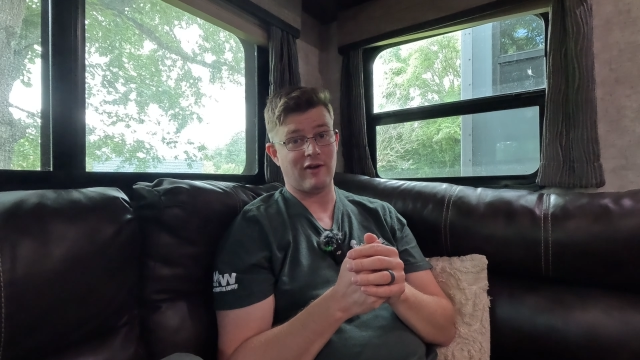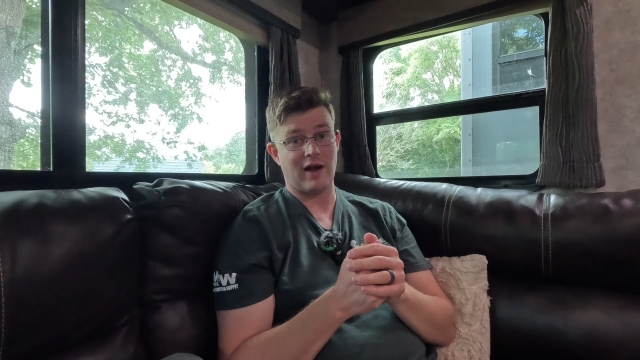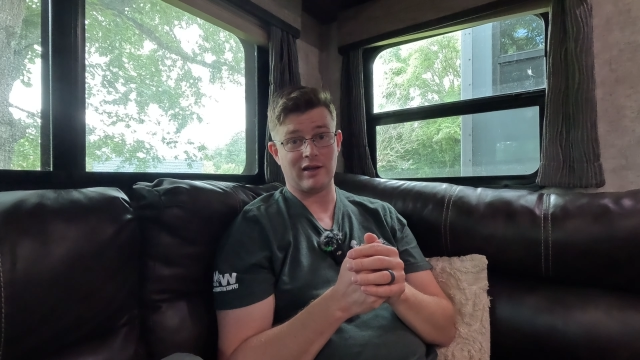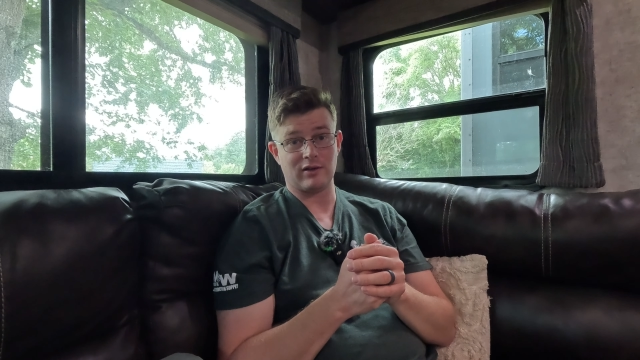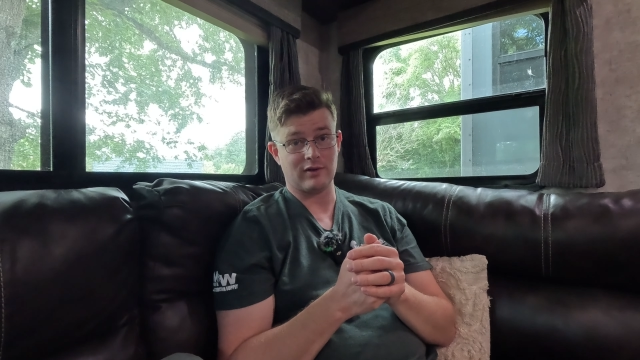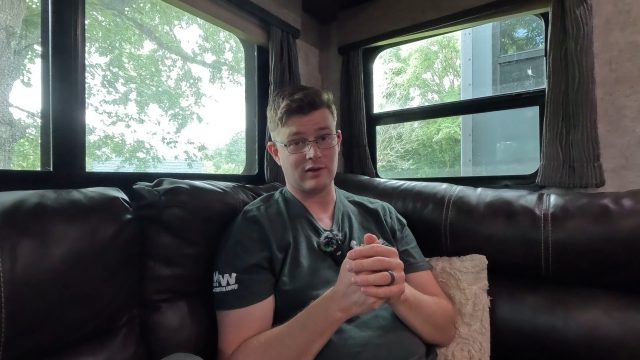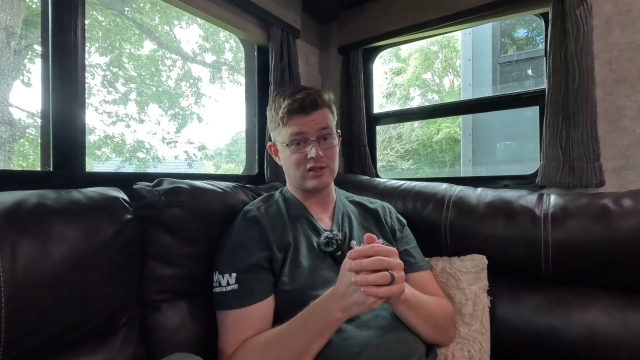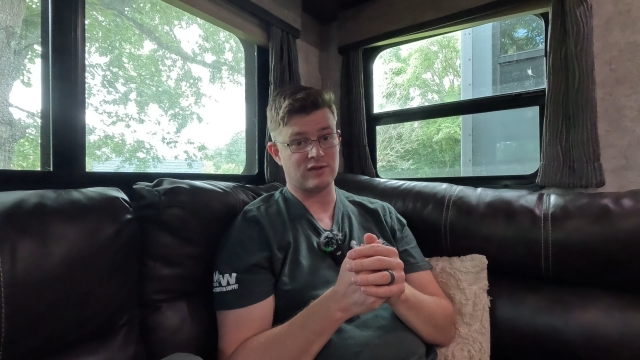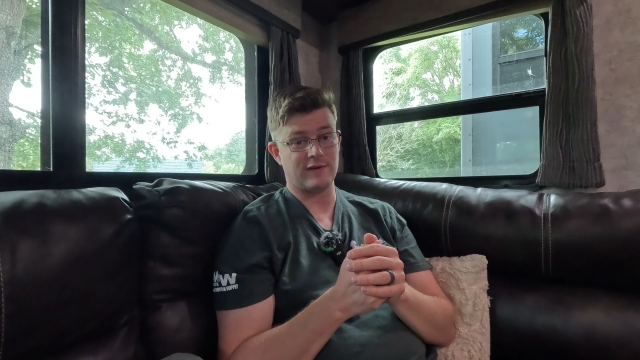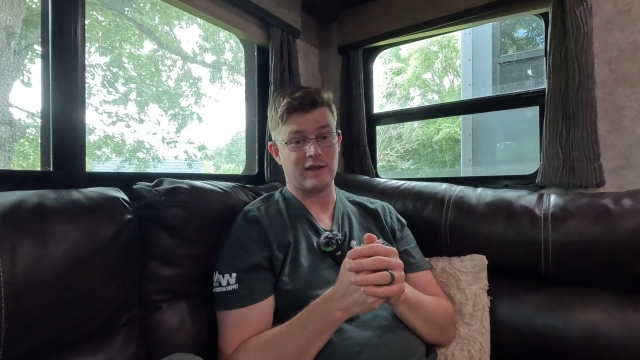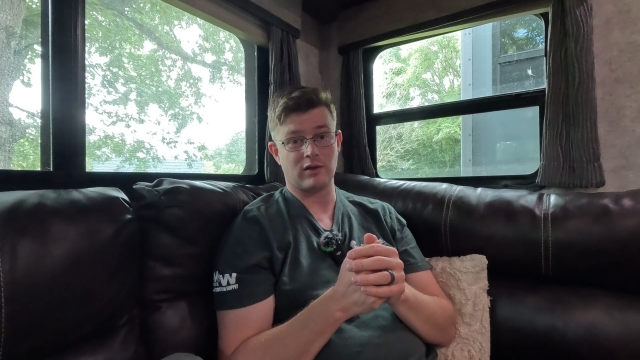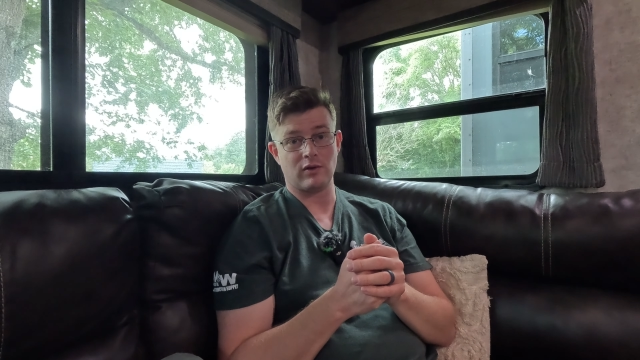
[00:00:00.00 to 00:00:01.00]
high clearance
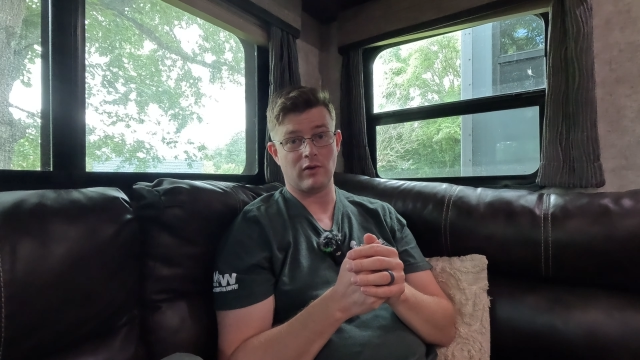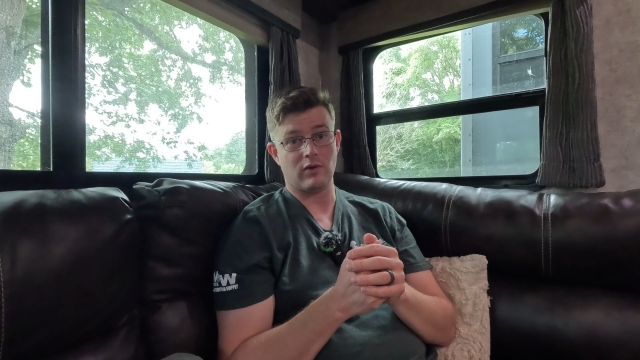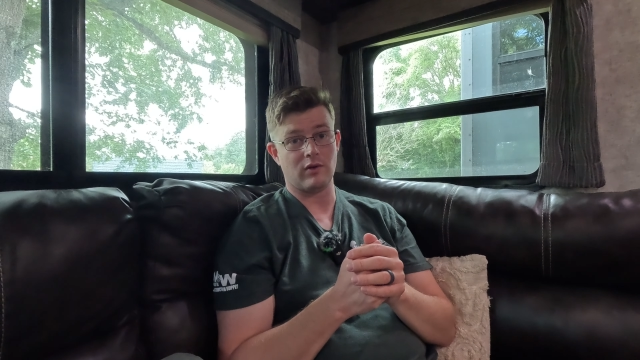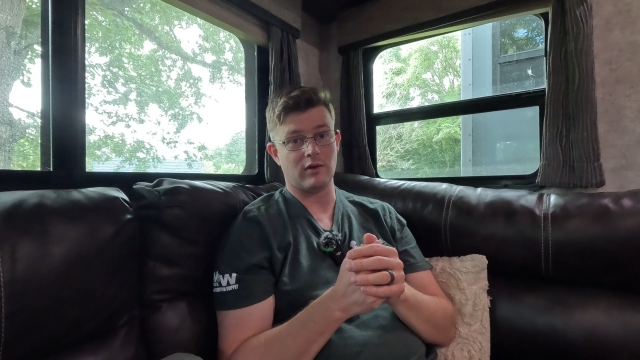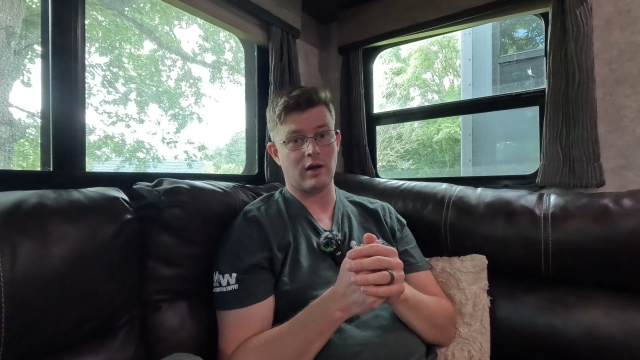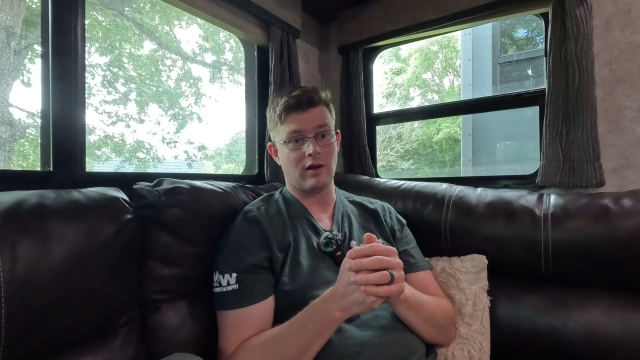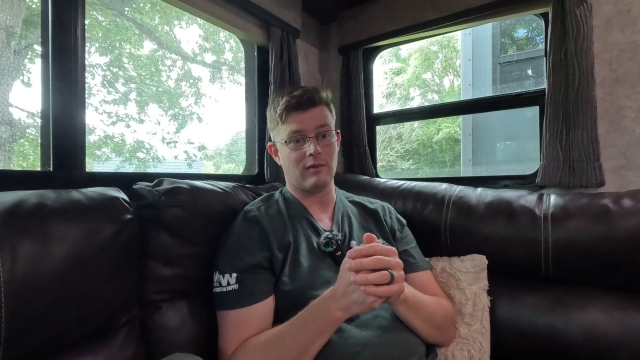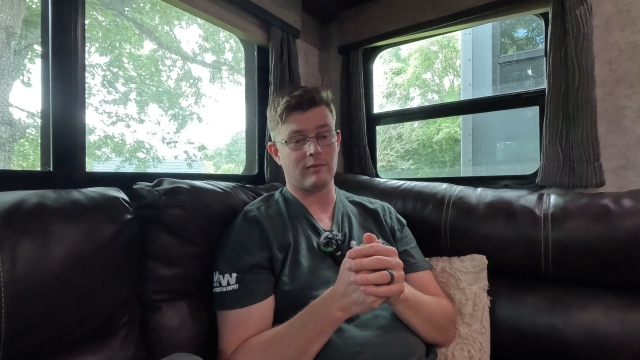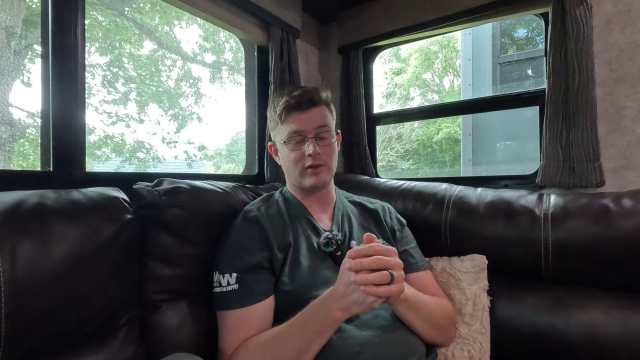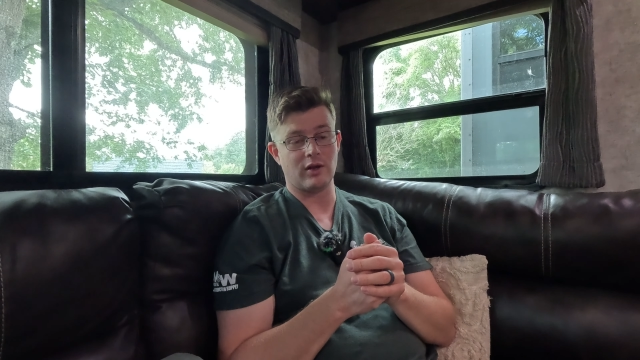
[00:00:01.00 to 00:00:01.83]
vehicle,